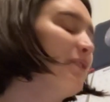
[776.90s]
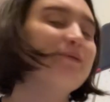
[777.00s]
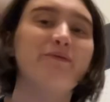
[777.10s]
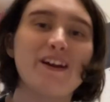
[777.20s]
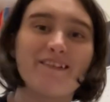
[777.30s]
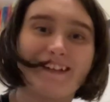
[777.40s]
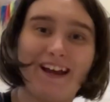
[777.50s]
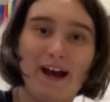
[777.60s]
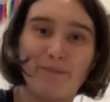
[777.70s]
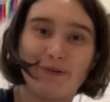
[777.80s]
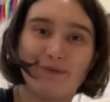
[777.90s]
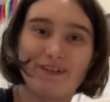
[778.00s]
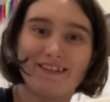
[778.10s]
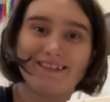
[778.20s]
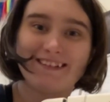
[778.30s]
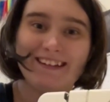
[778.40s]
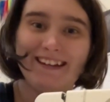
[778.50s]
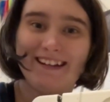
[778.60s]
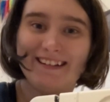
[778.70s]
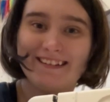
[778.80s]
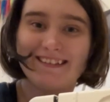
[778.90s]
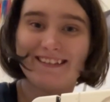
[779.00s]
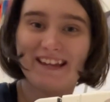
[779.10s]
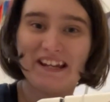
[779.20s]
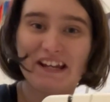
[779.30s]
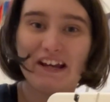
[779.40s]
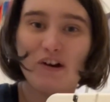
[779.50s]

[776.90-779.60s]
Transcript: very happy with it. It is like,